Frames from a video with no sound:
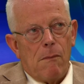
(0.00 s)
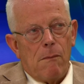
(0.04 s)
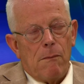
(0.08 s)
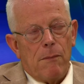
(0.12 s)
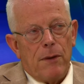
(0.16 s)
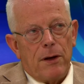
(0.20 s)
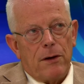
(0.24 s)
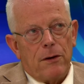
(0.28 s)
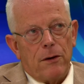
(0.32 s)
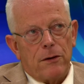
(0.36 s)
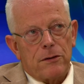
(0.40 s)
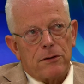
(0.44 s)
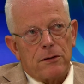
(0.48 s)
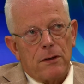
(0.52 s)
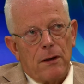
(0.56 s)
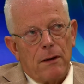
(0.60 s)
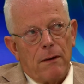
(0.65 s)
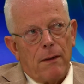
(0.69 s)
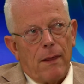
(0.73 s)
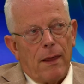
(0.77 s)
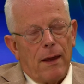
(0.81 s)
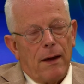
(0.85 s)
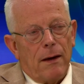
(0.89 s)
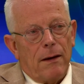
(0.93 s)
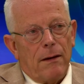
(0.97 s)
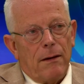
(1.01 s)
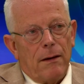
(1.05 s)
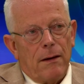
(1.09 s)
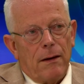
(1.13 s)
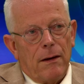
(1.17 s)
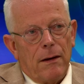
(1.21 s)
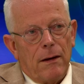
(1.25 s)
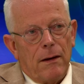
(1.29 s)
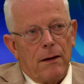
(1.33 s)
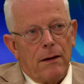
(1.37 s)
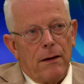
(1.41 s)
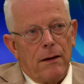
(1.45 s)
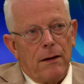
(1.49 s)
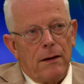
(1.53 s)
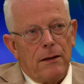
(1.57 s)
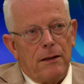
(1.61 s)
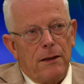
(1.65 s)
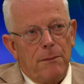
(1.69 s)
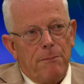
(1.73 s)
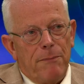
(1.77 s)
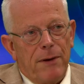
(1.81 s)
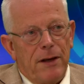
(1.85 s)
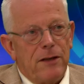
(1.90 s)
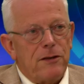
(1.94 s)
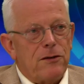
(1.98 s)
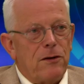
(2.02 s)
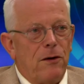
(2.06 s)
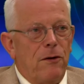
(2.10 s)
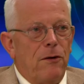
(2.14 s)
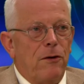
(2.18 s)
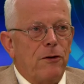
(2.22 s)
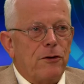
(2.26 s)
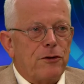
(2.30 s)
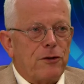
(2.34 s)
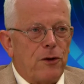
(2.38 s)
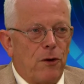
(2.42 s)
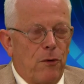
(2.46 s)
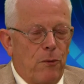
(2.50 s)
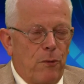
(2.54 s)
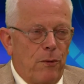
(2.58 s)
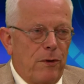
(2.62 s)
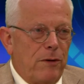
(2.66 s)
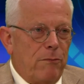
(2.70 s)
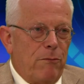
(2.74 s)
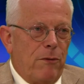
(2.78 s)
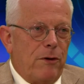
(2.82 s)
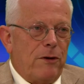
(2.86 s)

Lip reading: because it depends also,